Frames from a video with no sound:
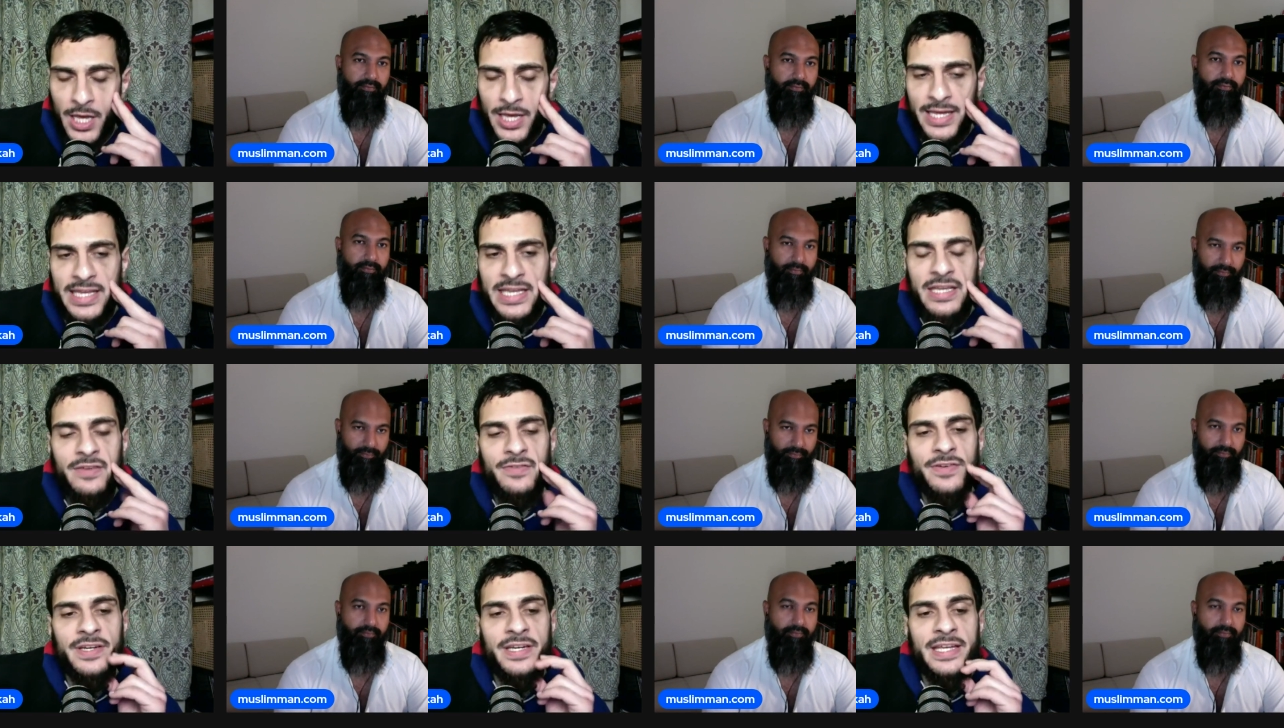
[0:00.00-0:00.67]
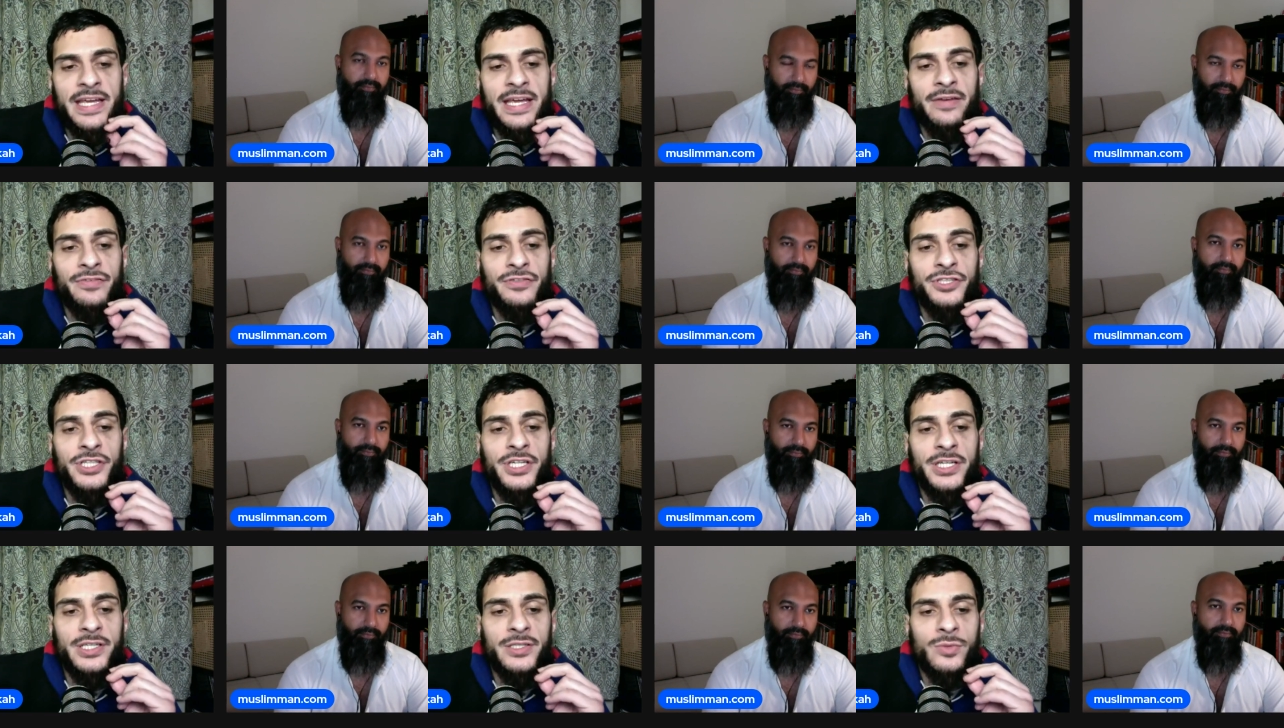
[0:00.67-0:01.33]
Speaker 1: even if
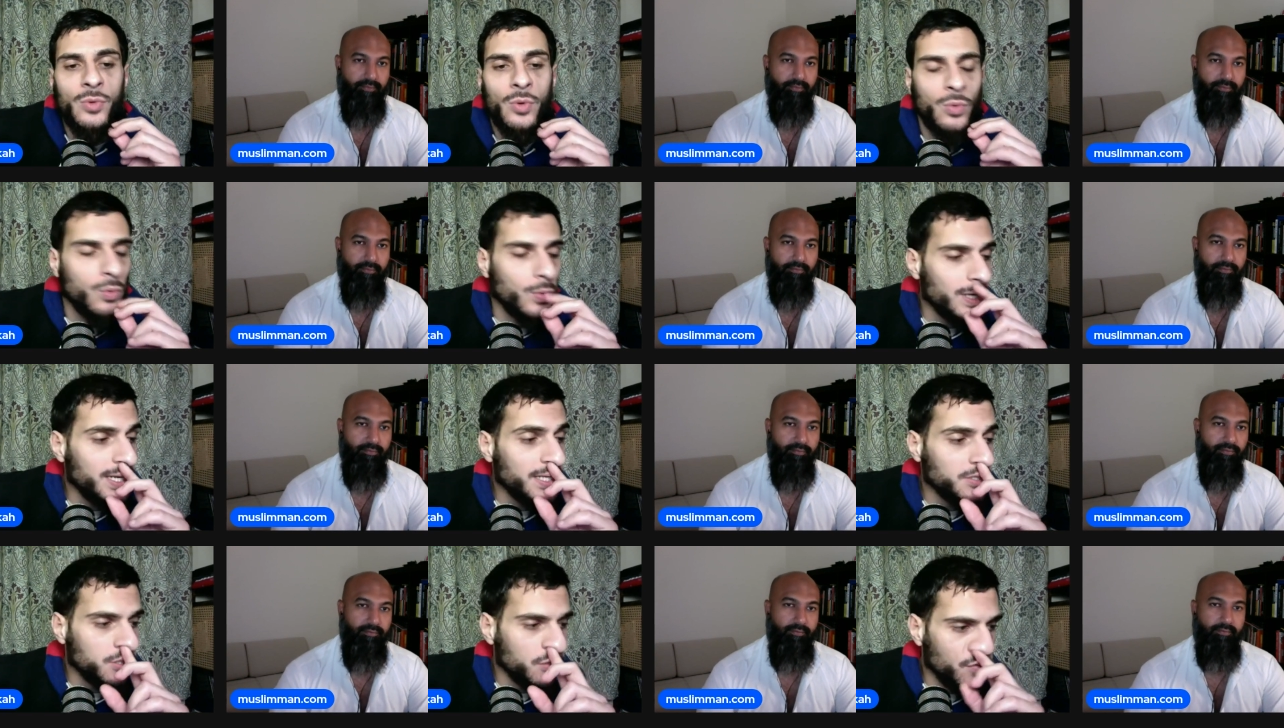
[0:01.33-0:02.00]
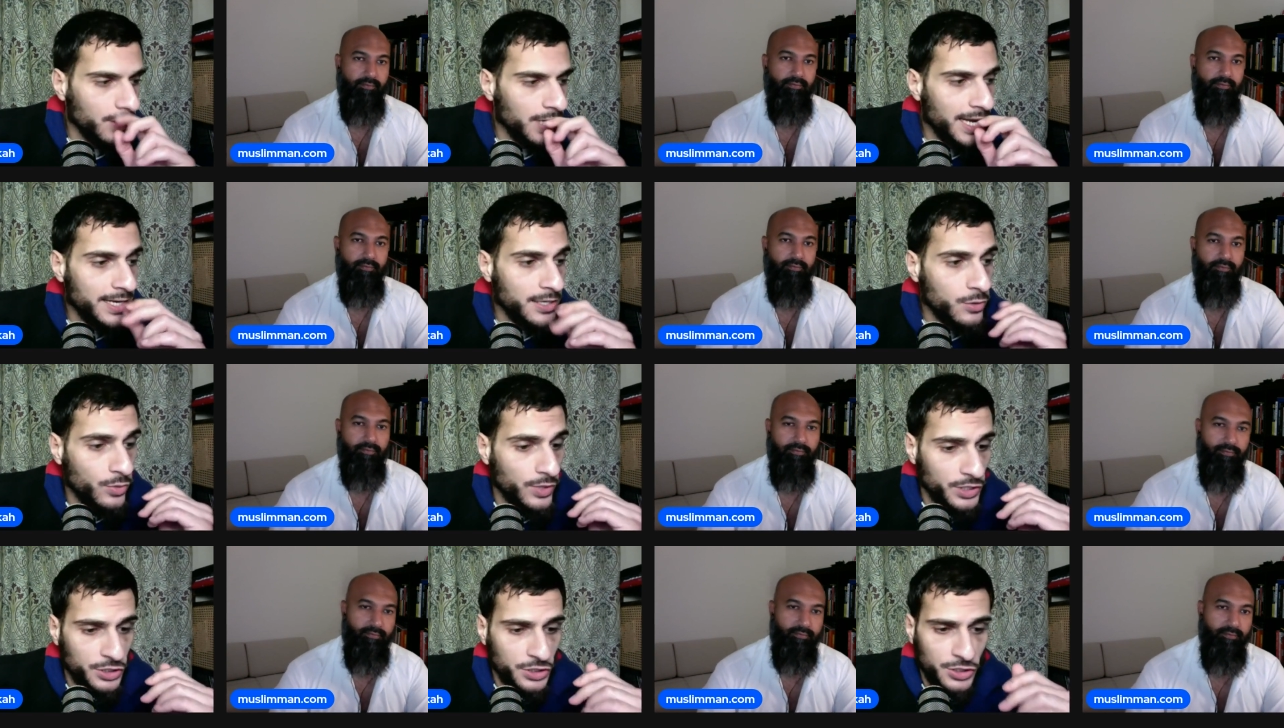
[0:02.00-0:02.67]
she's willing to
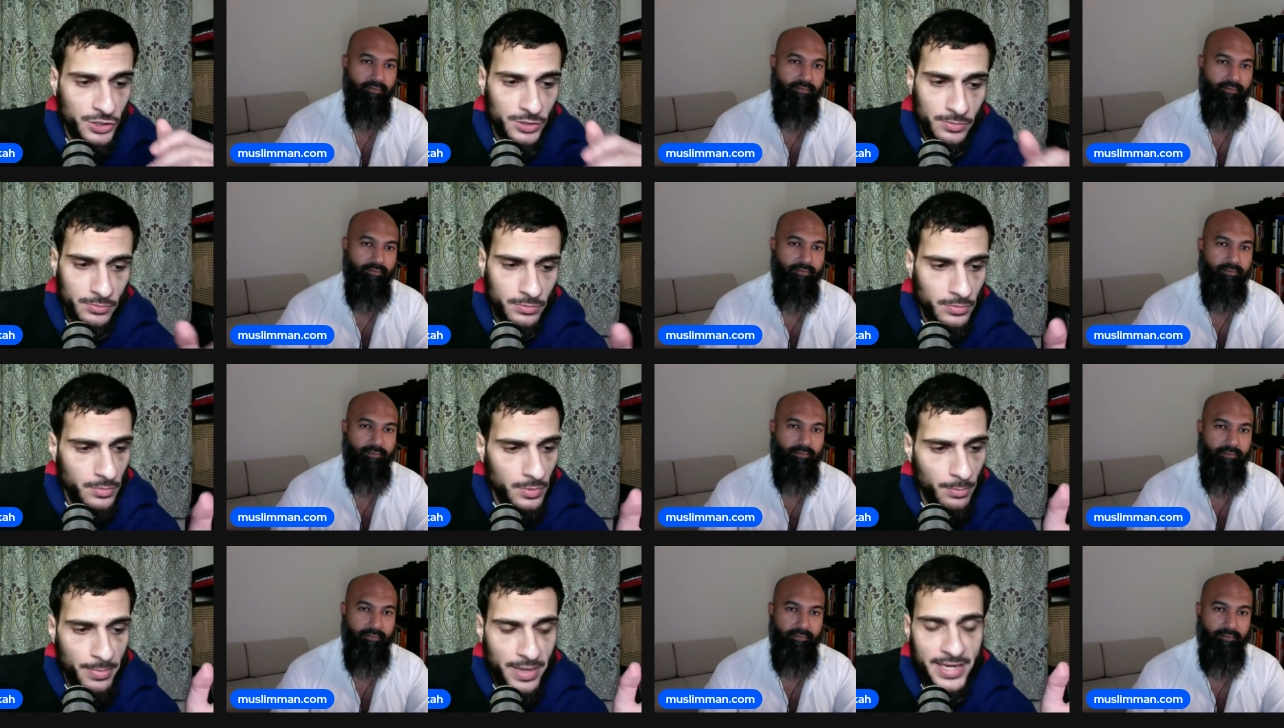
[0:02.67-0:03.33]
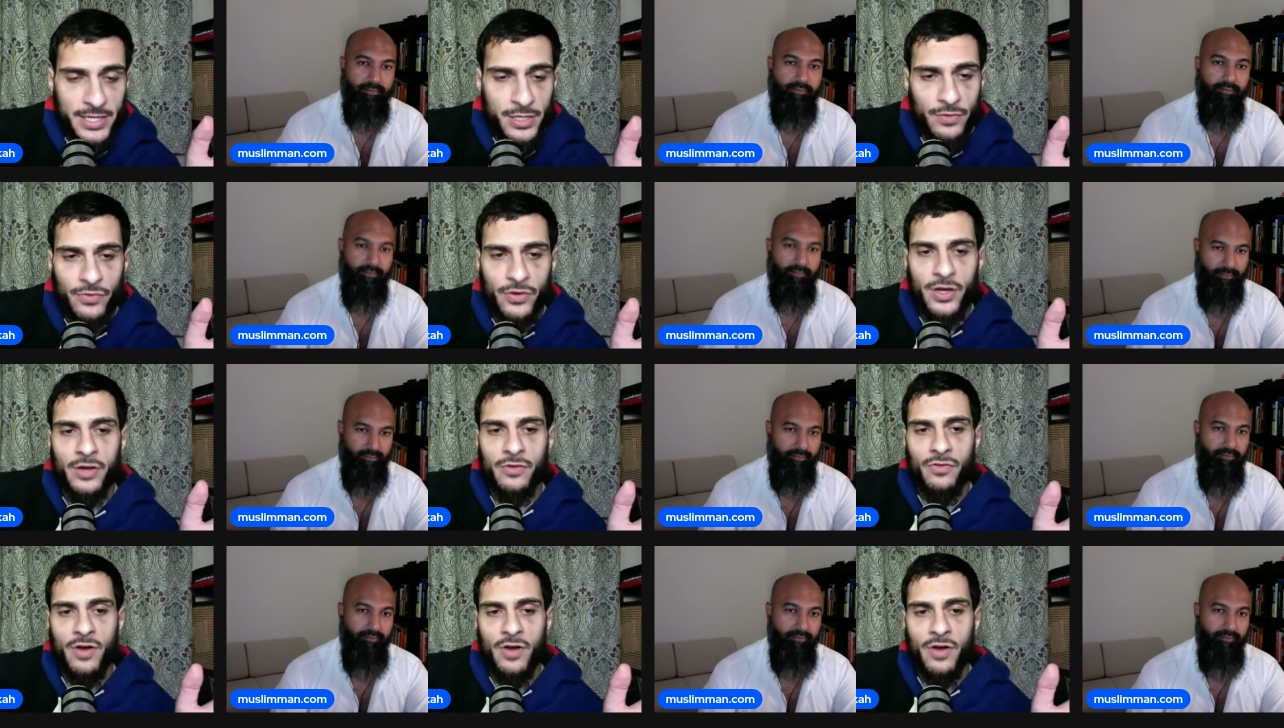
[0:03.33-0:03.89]
relinquish many of her